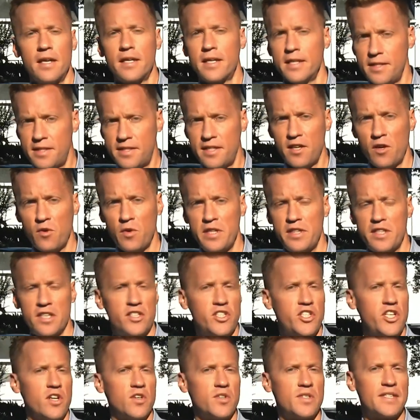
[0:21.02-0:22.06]
Considering
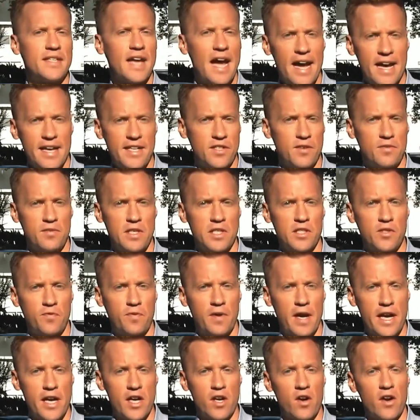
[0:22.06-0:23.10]
the sheer size of
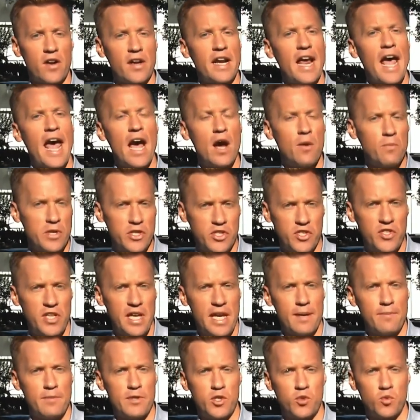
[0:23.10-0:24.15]
this fire and how much
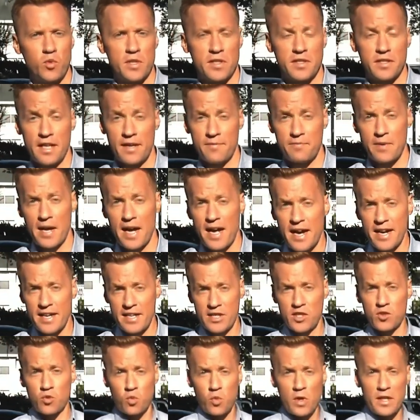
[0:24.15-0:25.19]
damage was left
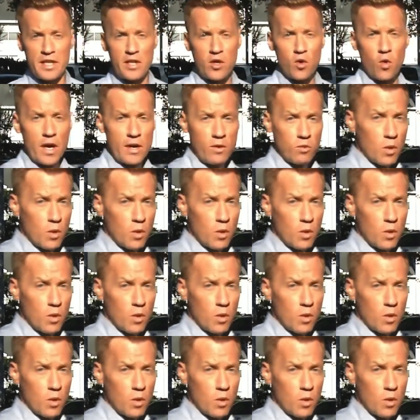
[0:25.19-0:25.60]
behind, it's really quite